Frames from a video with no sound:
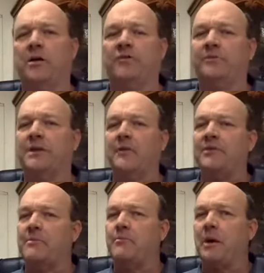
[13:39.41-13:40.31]
Sometimes they
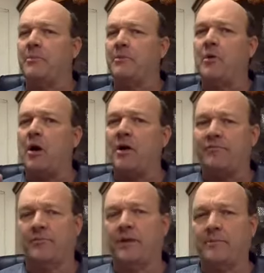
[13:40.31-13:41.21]
bump them off,
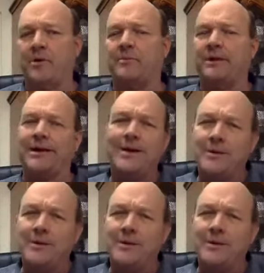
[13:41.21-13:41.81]
or they put them in a